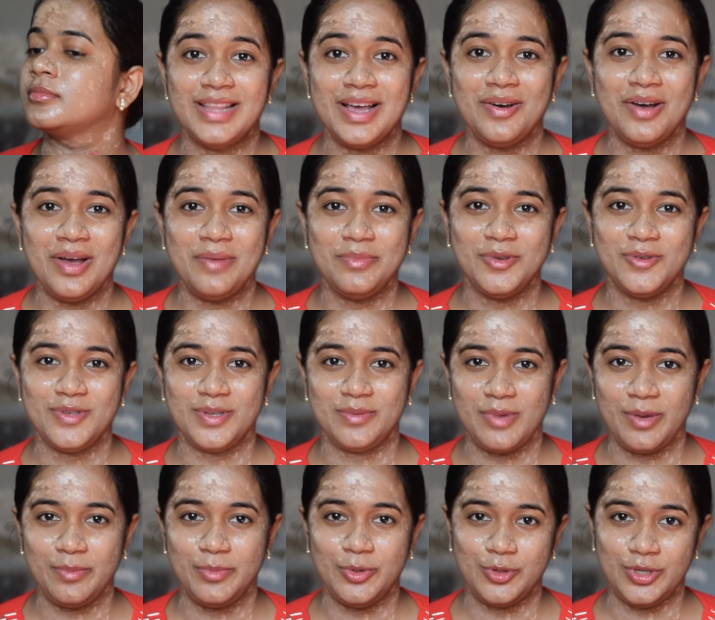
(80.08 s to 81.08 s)
Now I'm using
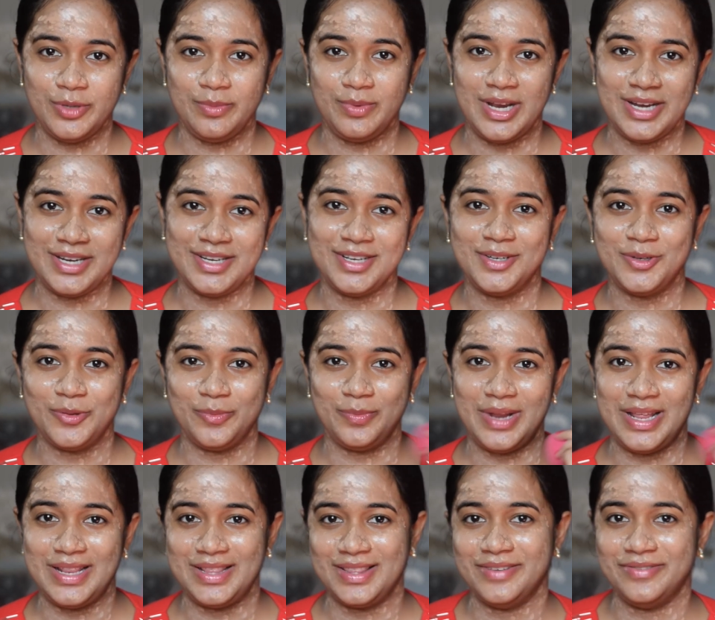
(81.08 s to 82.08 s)
my beauty blender to
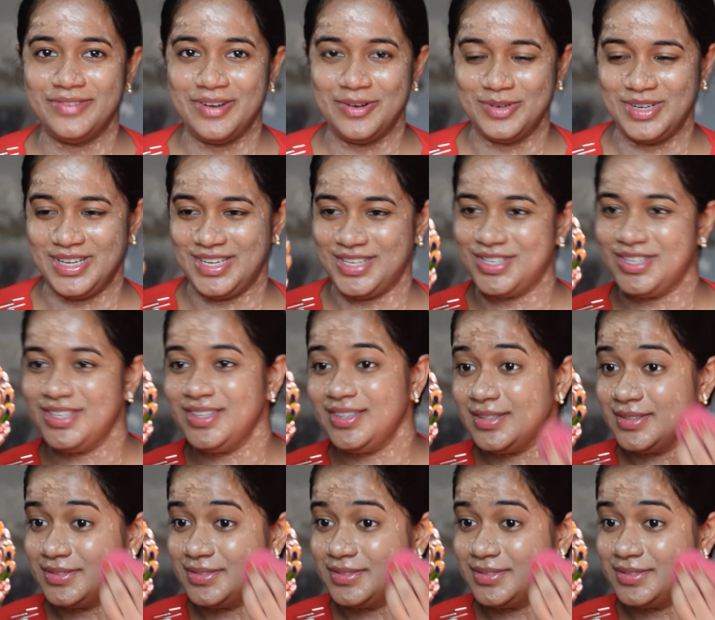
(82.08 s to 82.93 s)
blend the foundation.